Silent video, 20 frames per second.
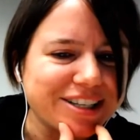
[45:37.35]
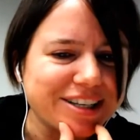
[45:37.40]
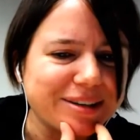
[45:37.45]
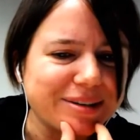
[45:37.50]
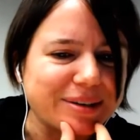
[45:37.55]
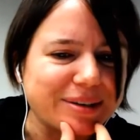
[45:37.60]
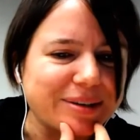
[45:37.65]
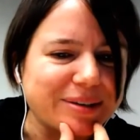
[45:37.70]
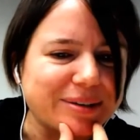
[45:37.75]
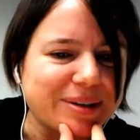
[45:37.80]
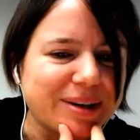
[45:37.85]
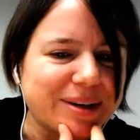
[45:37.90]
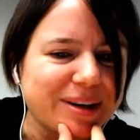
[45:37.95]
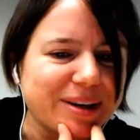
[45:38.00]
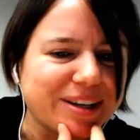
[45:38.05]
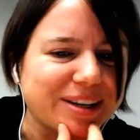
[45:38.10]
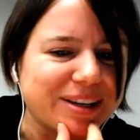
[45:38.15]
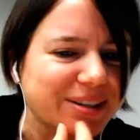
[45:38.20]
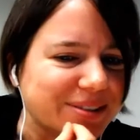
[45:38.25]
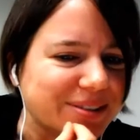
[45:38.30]
I go,
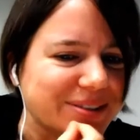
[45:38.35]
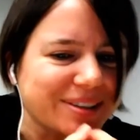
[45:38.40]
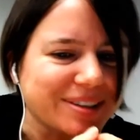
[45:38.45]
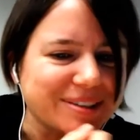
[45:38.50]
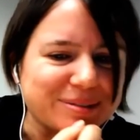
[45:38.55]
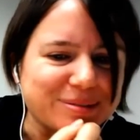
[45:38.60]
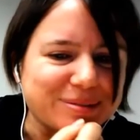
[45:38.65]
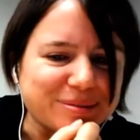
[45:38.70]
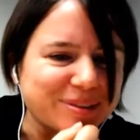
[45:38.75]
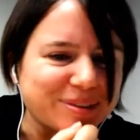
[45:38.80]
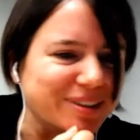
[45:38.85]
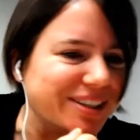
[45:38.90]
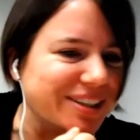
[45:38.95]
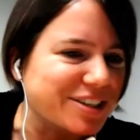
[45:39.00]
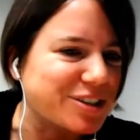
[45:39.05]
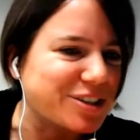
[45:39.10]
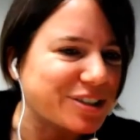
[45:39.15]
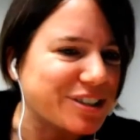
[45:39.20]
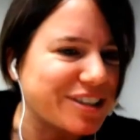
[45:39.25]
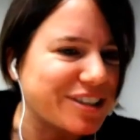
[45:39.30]
that's really
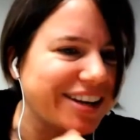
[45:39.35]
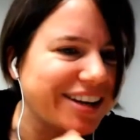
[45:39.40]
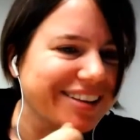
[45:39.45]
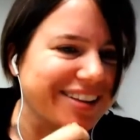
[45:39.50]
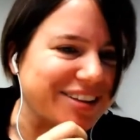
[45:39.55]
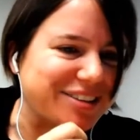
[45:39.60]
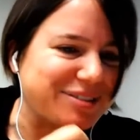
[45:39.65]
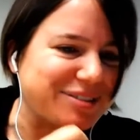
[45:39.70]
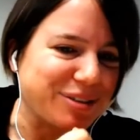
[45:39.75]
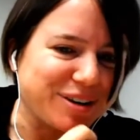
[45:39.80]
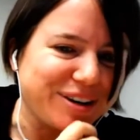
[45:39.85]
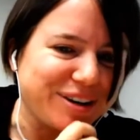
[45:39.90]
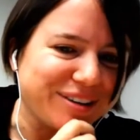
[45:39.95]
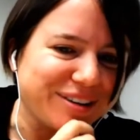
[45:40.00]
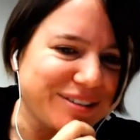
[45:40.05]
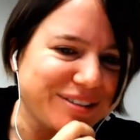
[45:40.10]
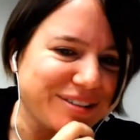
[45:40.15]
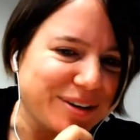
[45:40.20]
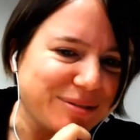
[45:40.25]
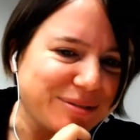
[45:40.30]
interesting. That's very,
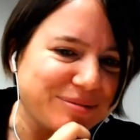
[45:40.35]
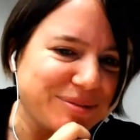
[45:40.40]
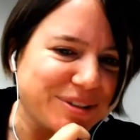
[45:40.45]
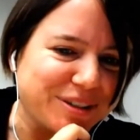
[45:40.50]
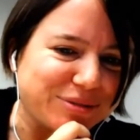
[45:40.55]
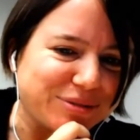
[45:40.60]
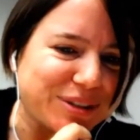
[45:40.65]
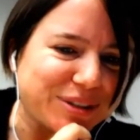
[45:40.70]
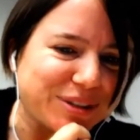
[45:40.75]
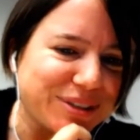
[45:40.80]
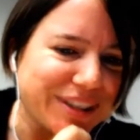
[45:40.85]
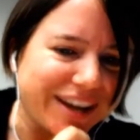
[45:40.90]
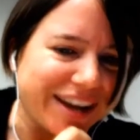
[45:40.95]
difficult.